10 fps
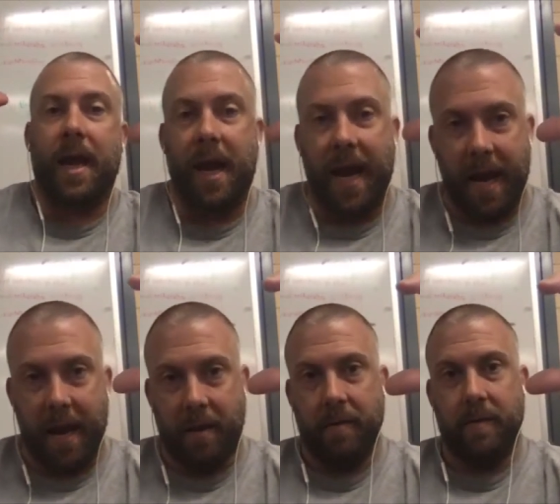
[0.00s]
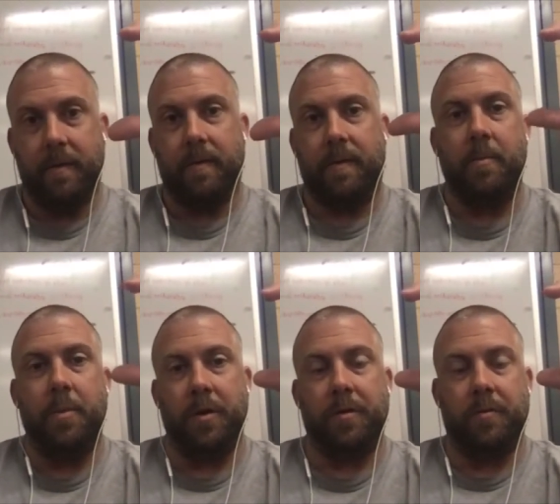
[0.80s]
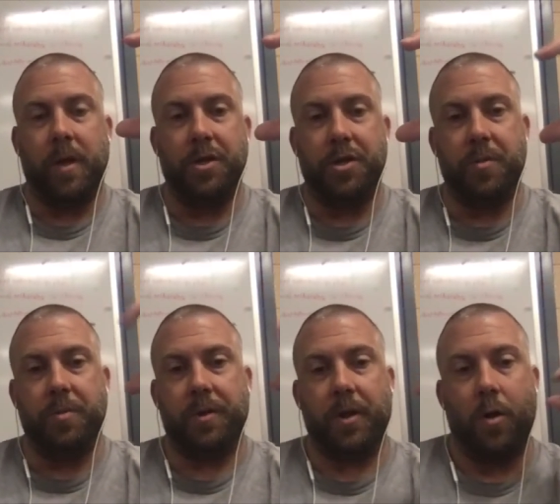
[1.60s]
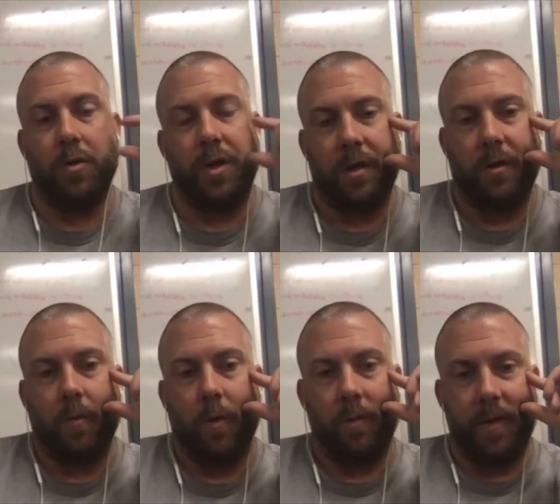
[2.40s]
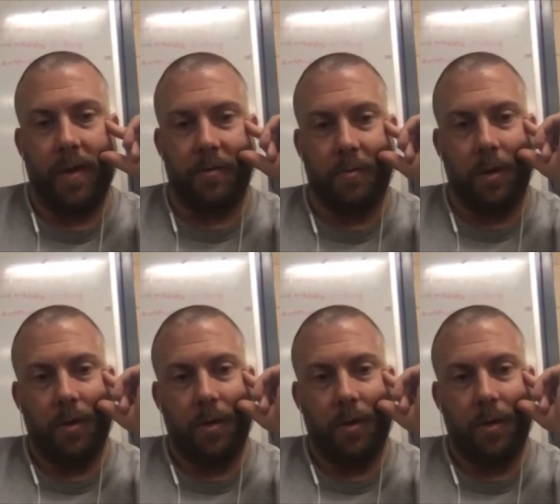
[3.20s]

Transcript: and to build a relationship with the coaches that they're working with elsewhere.